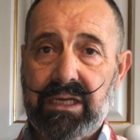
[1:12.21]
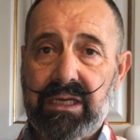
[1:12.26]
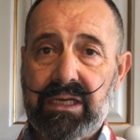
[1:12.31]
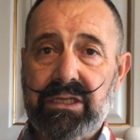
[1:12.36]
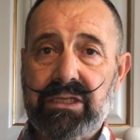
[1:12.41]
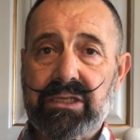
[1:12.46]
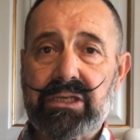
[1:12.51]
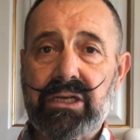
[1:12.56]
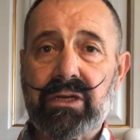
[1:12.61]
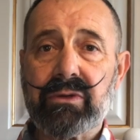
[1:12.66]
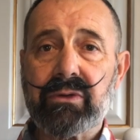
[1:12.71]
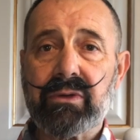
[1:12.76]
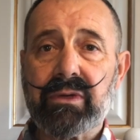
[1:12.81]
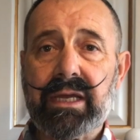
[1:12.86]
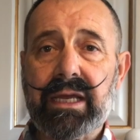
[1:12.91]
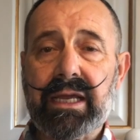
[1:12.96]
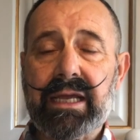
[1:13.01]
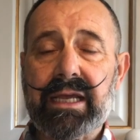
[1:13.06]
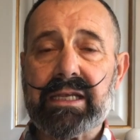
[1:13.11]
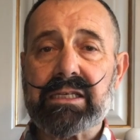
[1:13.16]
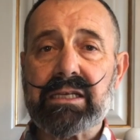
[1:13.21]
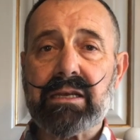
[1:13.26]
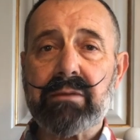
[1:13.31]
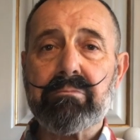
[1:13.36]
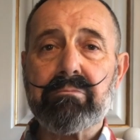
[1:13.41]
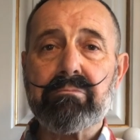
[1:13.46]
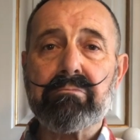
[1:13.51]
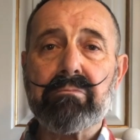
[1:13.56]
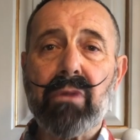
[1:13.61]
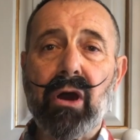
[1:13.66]
So it is a
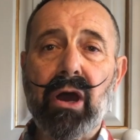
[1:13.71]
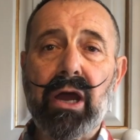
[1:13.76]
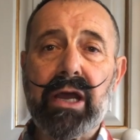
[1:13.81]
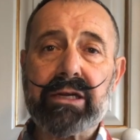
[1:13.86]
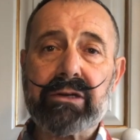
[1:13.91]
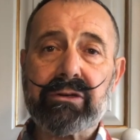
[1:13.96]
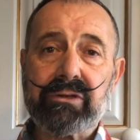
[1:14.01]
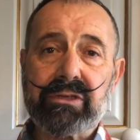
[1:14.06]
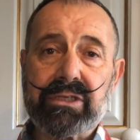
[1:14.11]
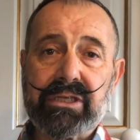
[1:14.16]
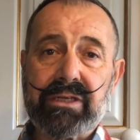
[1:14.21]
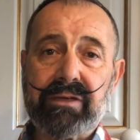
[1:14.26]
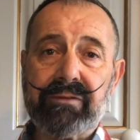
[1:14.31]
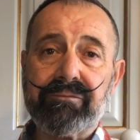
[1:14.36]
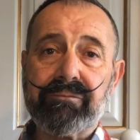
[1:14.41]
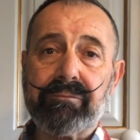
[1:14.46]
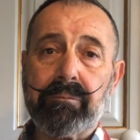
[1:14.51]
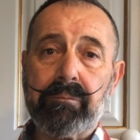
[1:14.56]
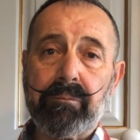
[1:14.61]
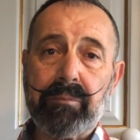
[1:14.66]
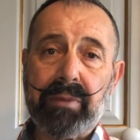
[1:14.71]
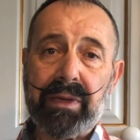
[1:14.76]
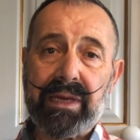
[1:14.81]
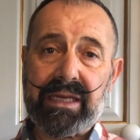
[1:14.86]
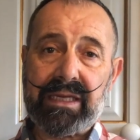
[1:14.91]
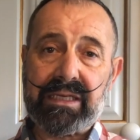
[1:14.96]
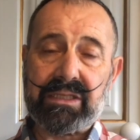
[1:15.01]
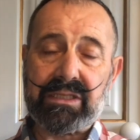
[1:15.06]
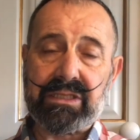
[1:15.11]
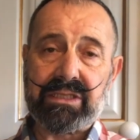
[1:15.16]
migrative
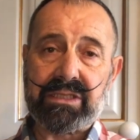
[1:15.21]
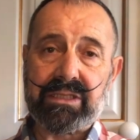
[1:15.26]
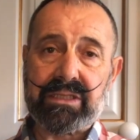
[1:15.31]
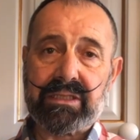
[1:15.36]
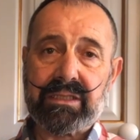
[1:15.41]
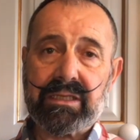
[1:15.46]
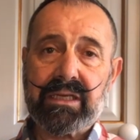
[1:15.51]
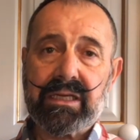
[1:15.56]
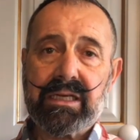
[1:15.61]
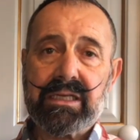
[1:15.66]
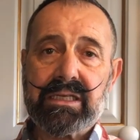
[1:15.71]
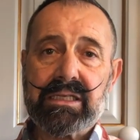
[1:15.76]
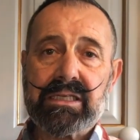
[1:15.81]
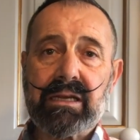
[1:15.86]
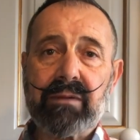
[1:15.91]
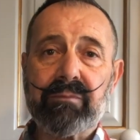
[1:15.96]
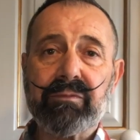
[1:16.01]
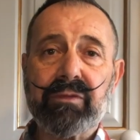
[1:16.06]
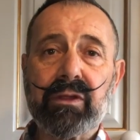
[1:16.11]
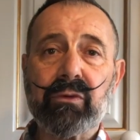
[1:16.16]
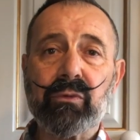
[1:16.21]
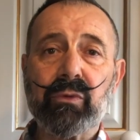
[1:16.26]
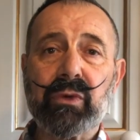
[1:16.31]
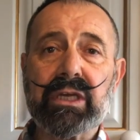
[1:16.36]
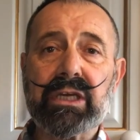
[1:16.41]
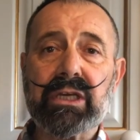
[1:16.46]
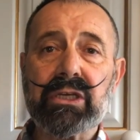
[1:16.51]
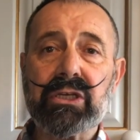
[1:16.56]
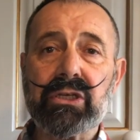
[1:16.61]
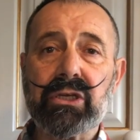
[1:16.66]
piece, something we
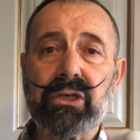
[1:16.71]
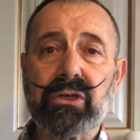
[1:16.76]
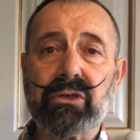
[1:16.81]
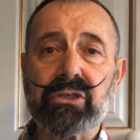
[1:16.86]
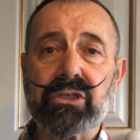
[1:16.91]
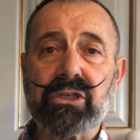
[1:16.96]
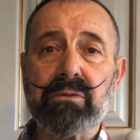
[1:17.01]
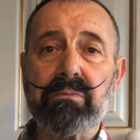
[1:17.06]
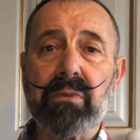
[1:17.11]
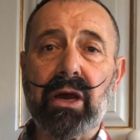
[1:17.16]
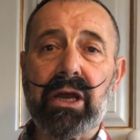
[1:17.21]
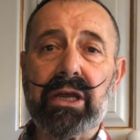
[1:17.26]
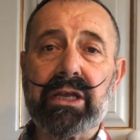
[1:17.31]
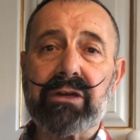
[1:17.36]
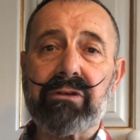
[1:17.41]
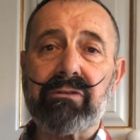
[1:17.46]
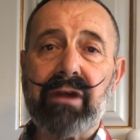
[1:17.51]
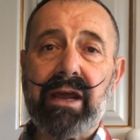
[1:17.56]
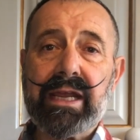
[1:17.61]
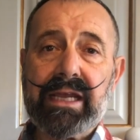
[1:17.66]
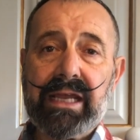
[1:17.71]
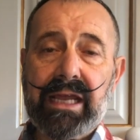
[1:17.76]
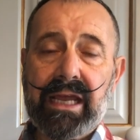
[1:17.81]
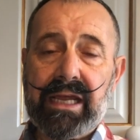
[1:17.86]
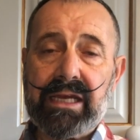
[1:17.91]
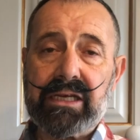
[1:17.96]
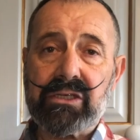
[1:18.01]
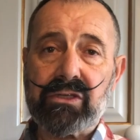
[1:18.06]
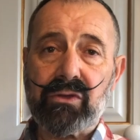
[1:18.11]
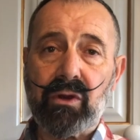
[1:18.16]
can use to migrate
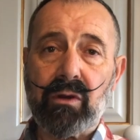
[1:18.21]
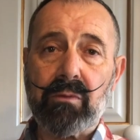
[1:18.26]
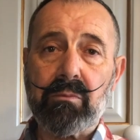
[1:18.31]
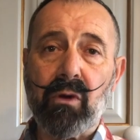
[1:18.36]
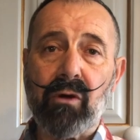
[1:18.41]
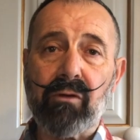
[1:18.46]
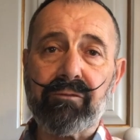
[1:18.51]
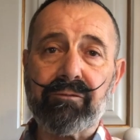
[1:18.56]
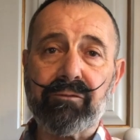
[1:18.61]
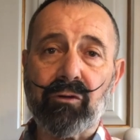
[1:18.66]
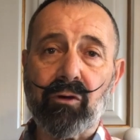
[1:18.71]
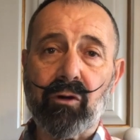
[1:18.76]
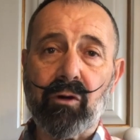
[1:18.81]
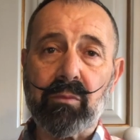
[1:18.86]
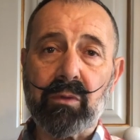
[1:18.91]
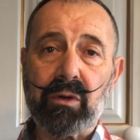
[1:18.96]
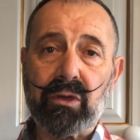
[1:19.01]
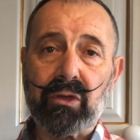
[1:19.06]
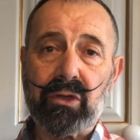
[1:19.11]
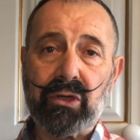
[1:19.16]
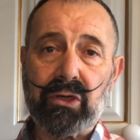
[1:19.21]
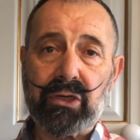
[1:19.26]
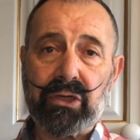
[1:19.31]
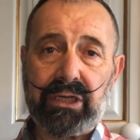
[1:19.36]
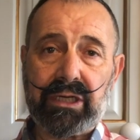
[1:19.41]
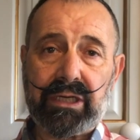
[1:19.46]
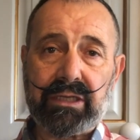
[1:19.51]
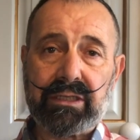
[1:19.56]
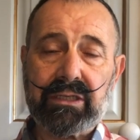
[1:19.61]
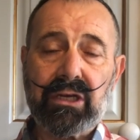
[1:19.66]
into a more formal look.